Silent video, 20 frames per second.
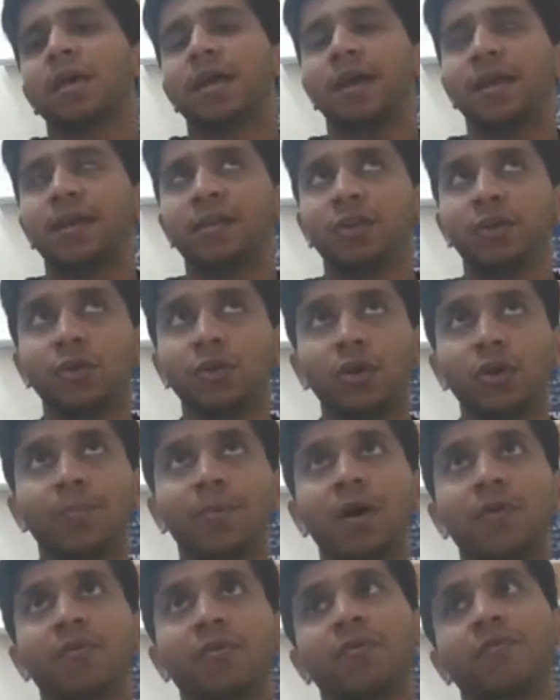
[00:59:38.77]
In Europe,
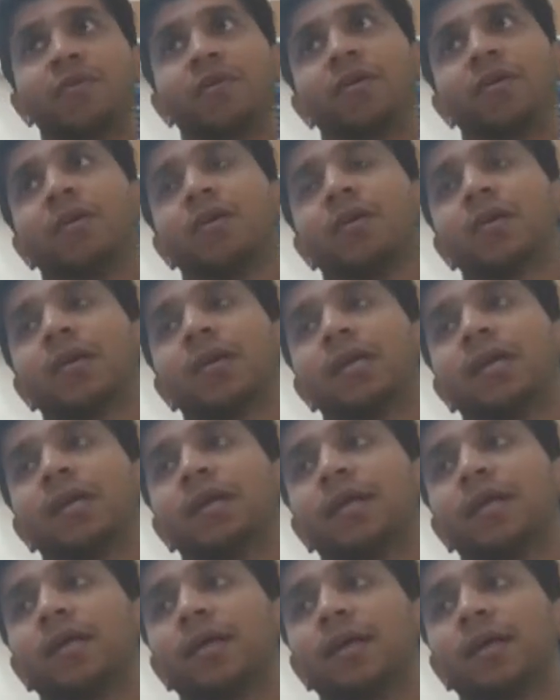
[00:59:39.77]
however,
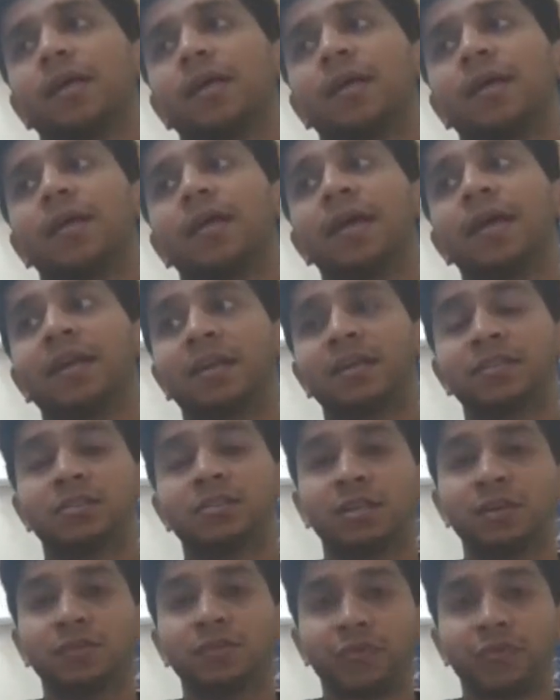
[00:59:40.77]
it
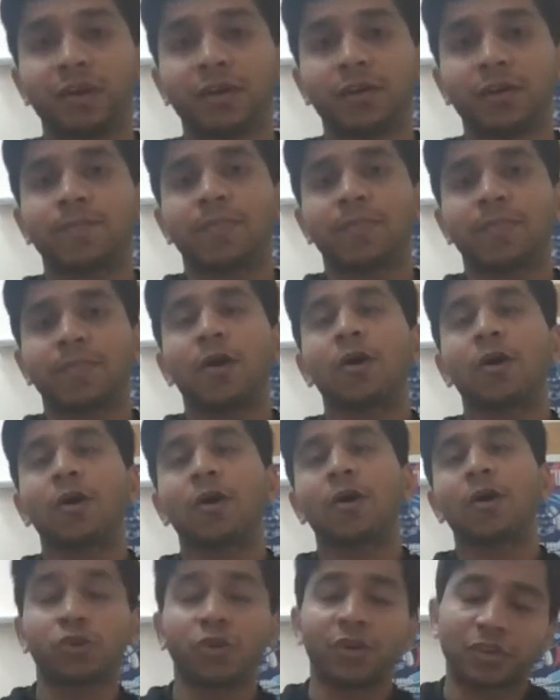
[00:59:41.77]
is different.
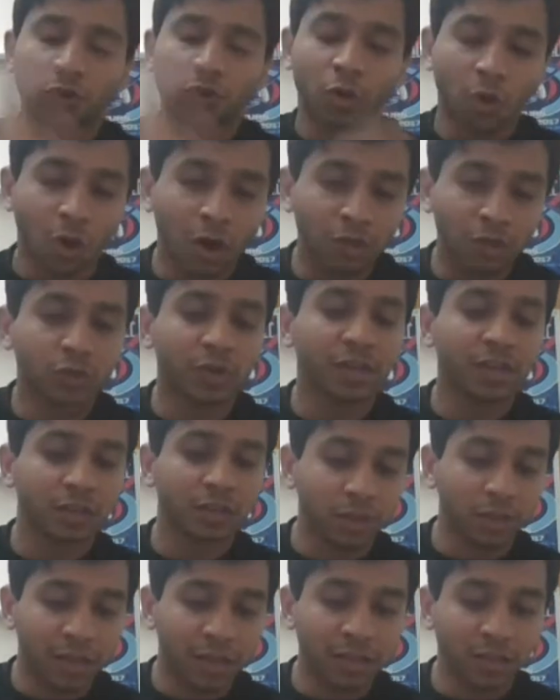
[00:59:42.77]
Also, sorry, so also in
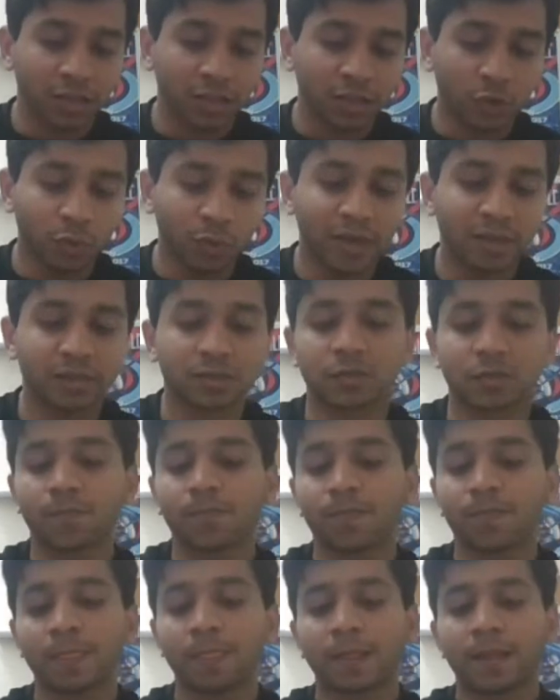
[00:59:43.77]
the, in the
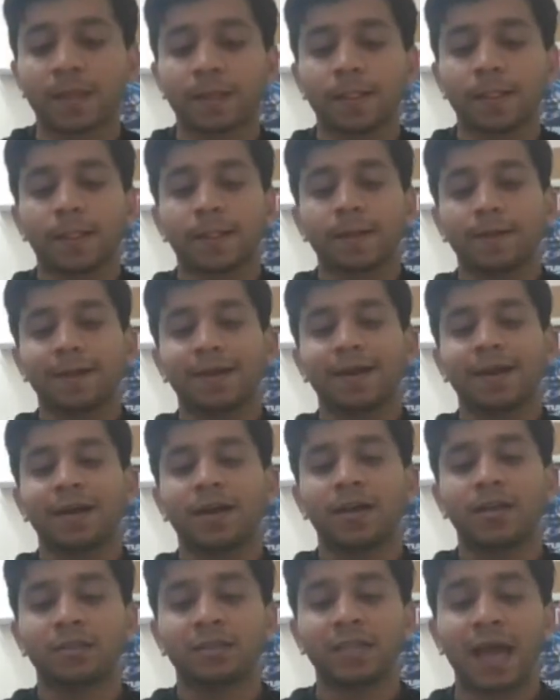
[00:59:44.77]
US,
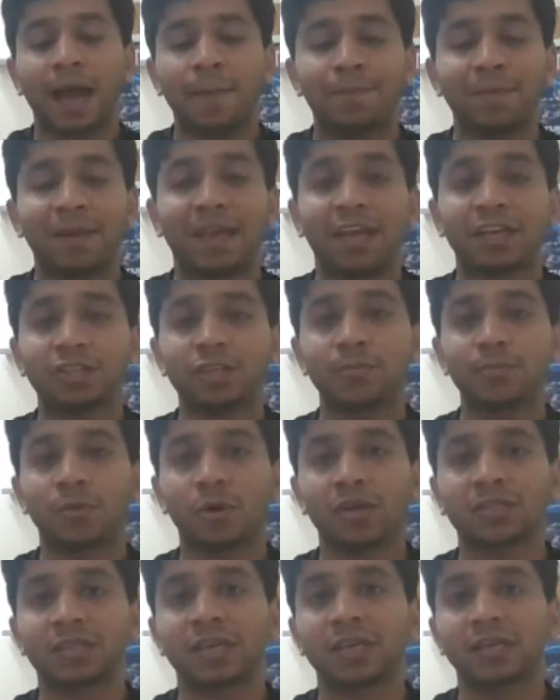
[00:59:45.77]
uh, the application
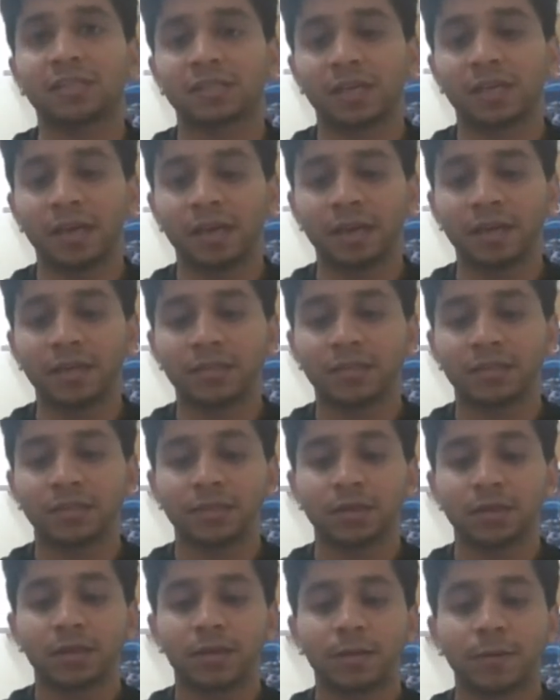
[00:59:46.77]
process is